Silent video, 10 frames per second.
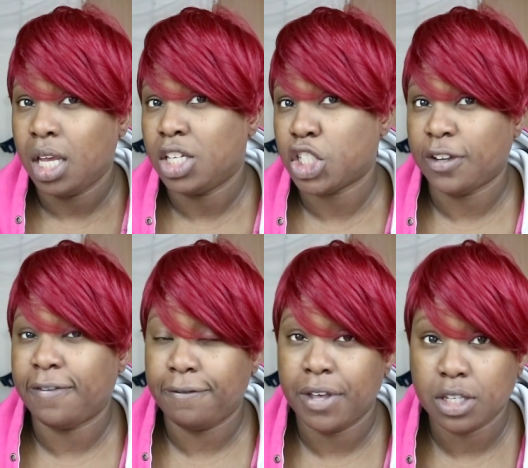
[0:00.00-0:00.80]
she
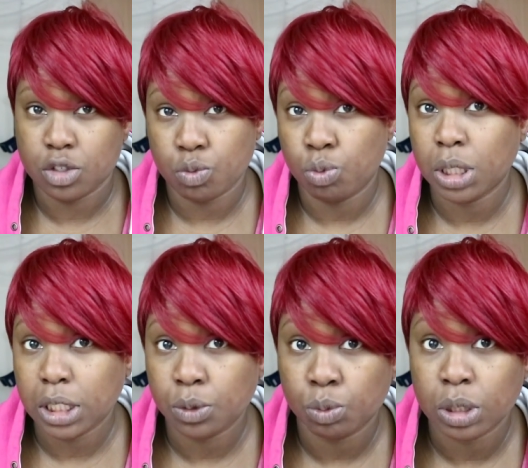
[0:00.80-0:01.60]
fits
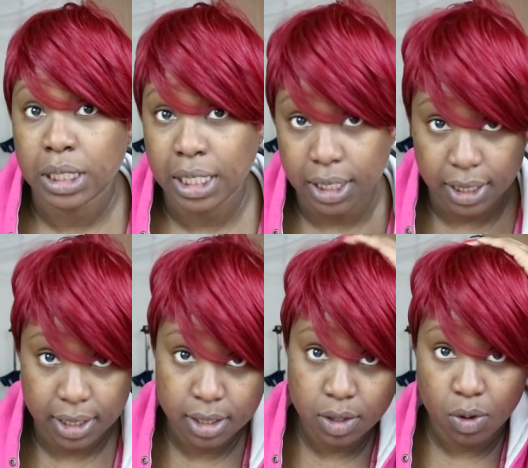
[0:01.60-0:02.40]
really, really
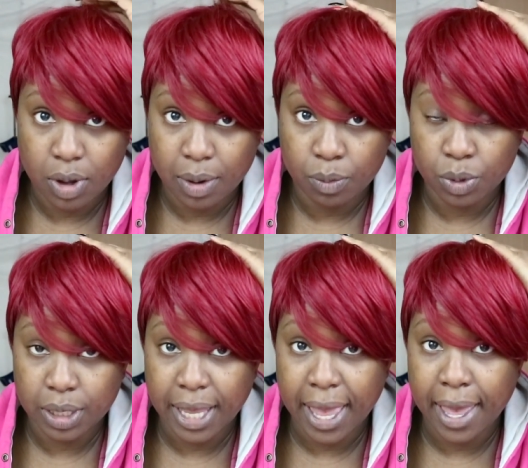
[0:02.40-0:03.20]
good. So I'm
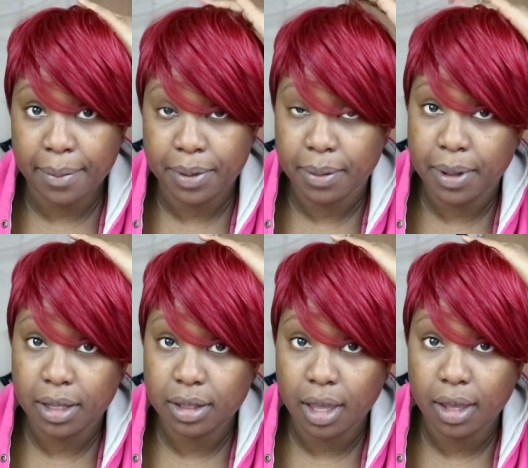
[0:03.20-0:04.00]
really happy
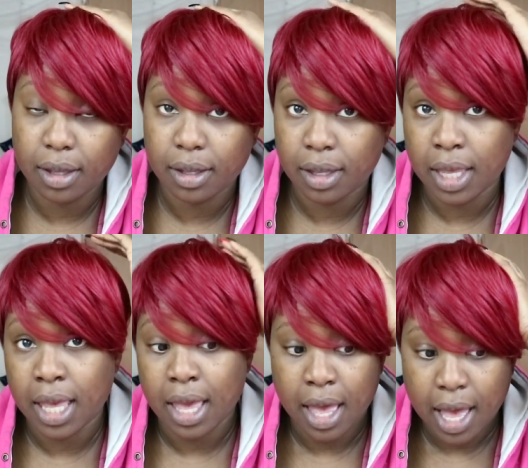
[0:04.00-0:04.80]
about that.
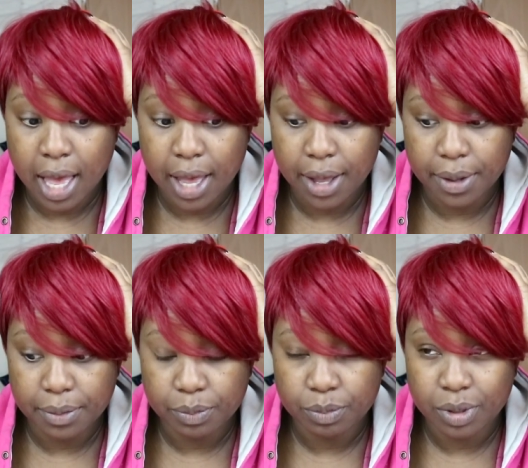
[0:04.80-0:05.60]

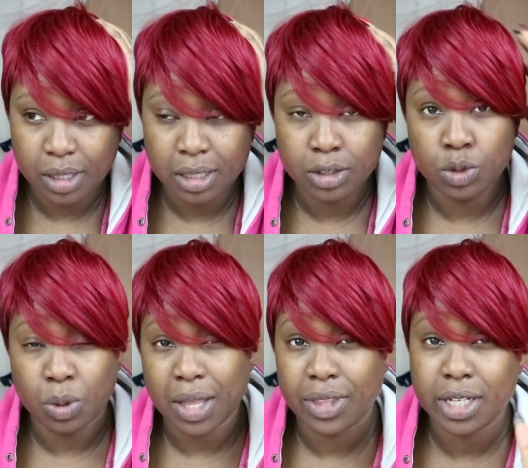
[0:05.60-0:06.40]
Um,
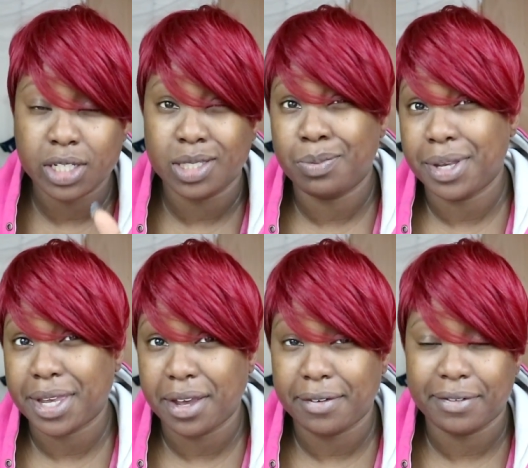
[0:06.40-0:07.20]
do I think she's
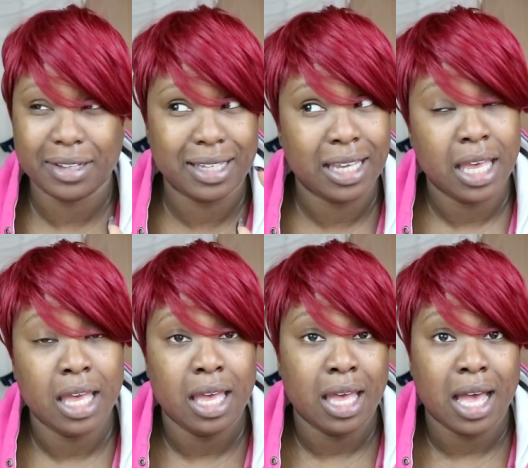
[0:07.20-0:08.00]
big hair friendly?
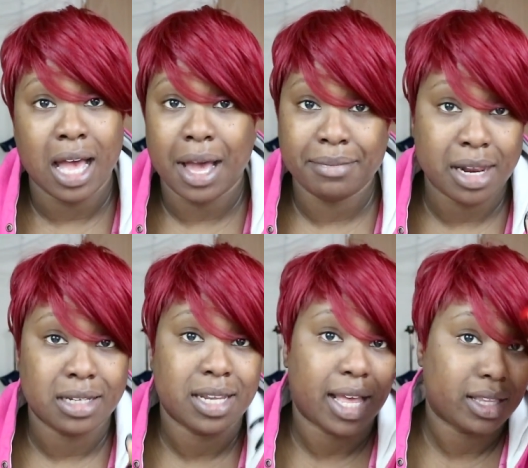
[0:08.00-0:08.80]
I'm
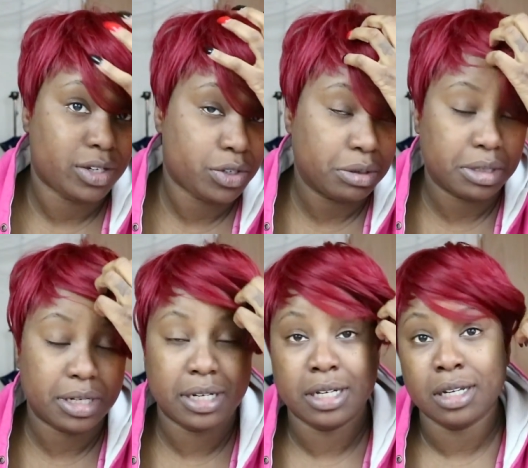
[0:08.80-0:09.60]
not exactly sure.
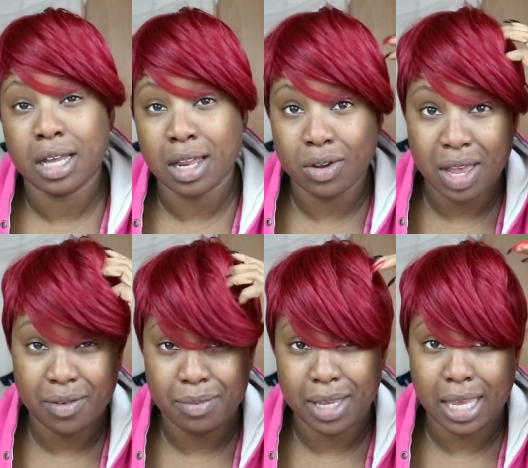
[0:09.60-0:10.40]
I don't
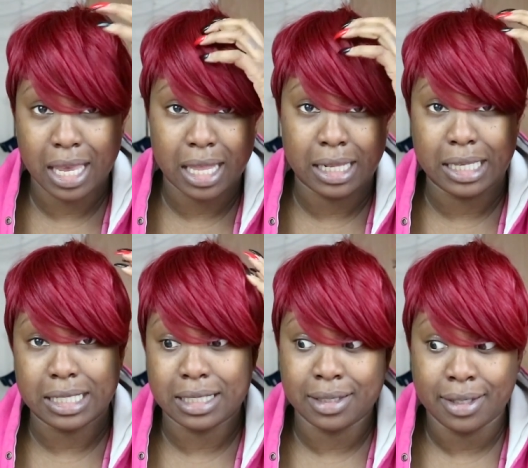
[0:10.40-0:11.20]
have big hair
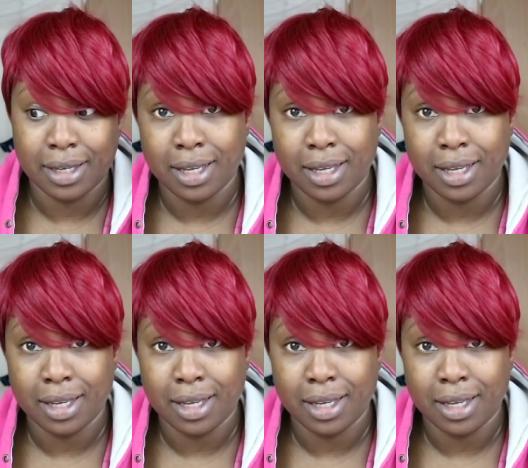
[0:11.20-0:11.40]
unless